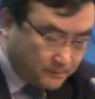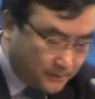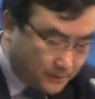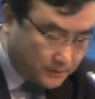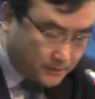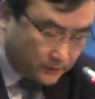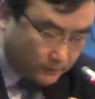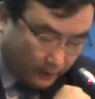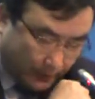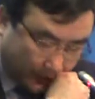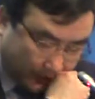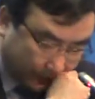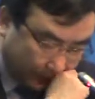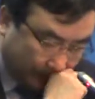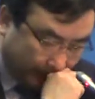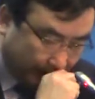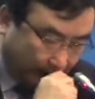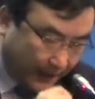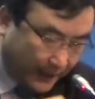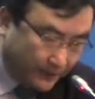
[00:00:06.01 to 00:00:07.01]
So
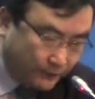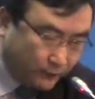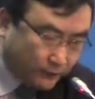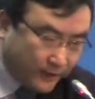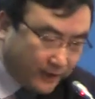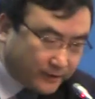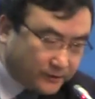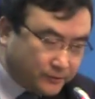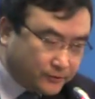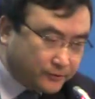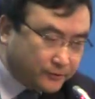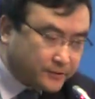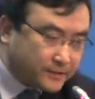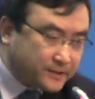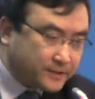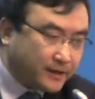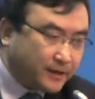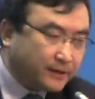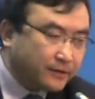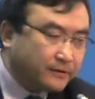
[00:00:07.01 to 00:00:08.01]
actually, I would like to
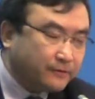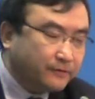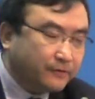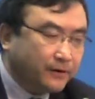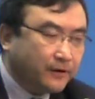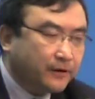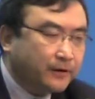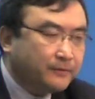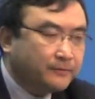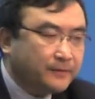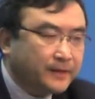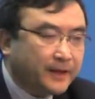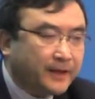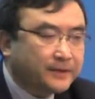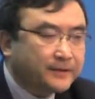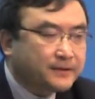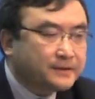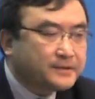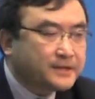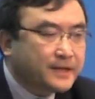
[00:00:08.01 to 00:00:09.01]
start from the
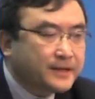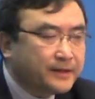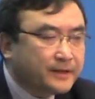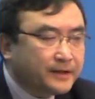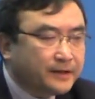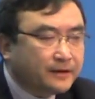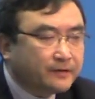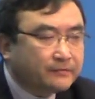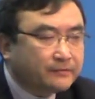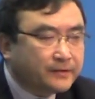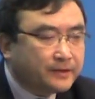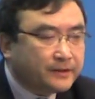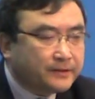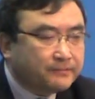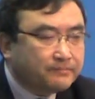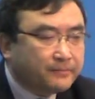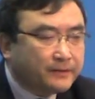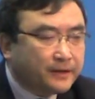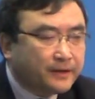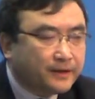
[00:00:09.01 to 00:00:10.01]
understanding of
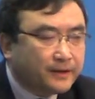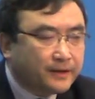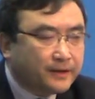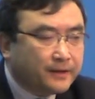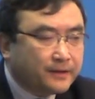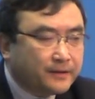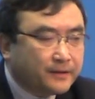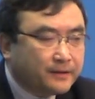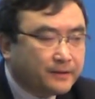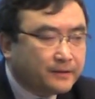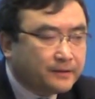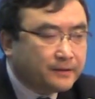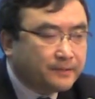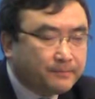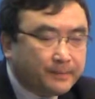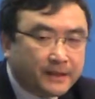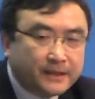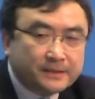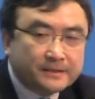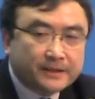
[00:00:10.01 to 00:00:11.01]
the
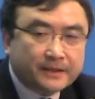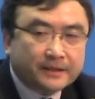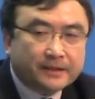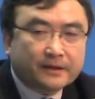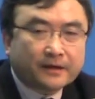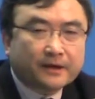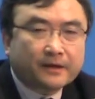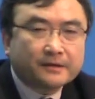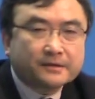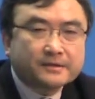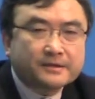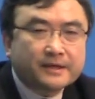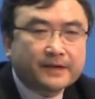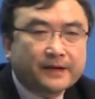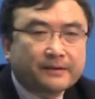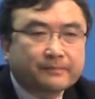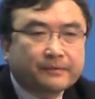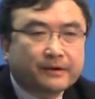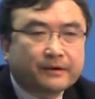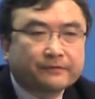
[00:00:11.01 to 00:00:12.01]
basic
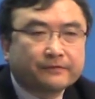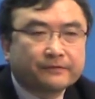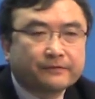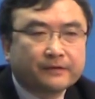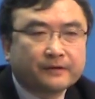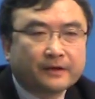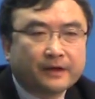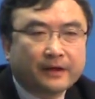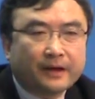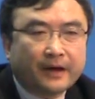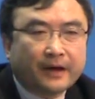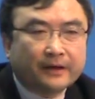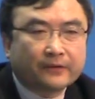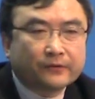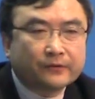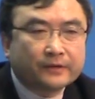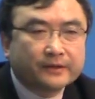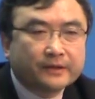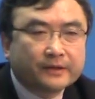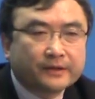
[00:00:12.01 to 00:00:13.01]
concept of
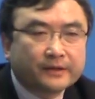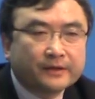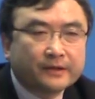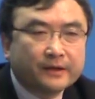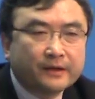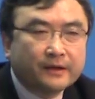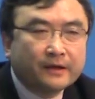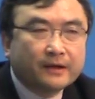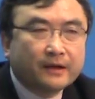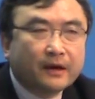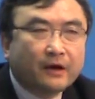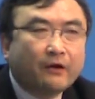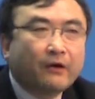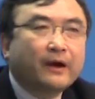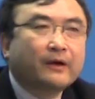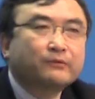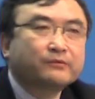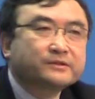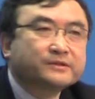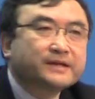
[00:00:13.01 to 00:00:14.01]
equity, or
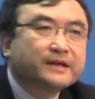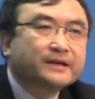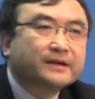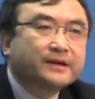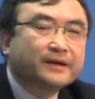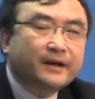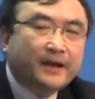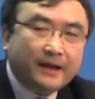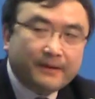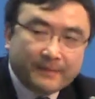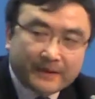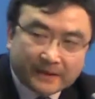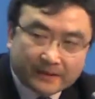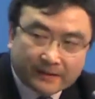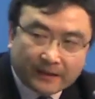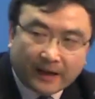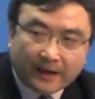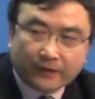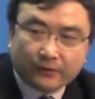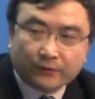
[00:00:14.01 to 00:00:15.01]
I would say
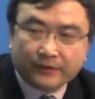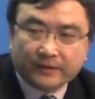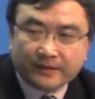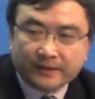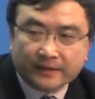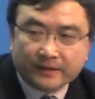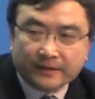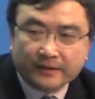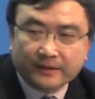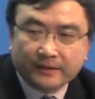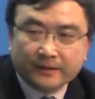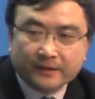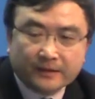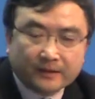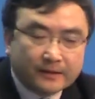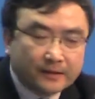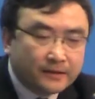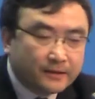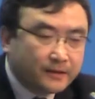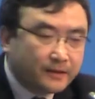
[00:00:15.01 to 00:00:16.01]
climate equity,
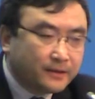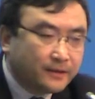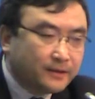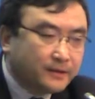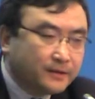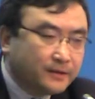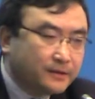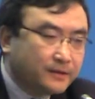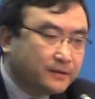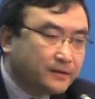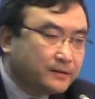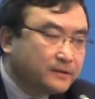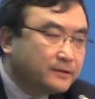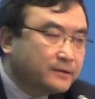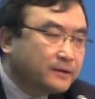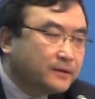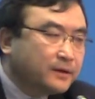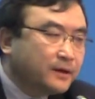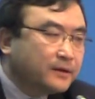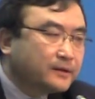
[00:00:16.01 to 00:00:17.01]
in the
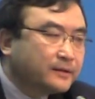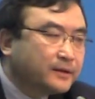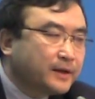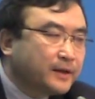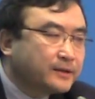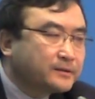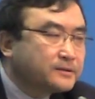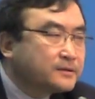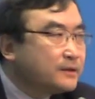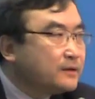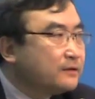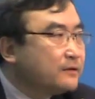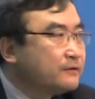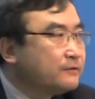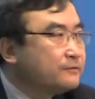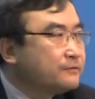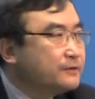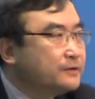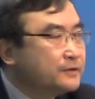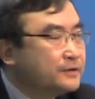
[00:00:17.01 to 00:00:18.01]
context
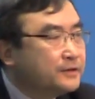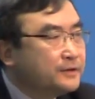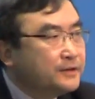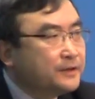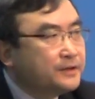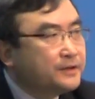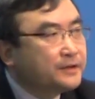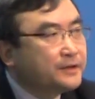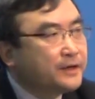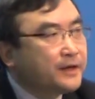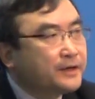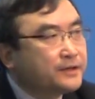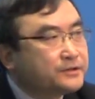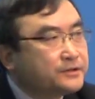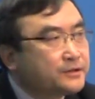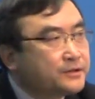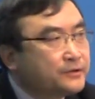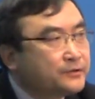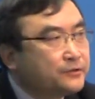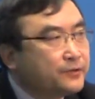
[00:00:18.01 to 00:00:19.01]
of
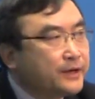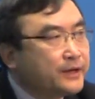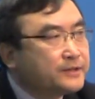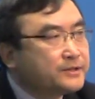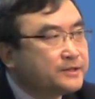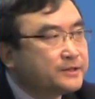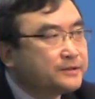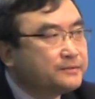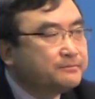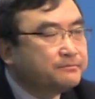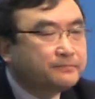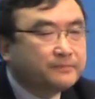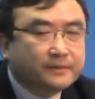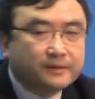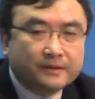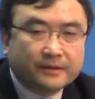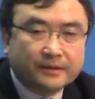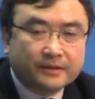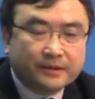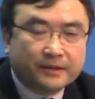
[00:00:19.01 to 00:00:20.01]
international
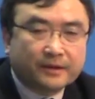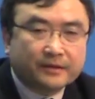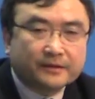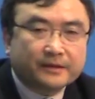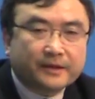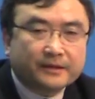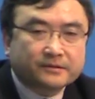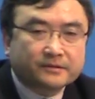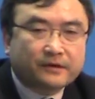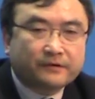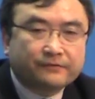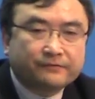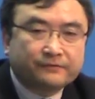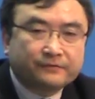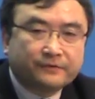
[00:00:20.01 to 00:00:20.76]
regime, in the context of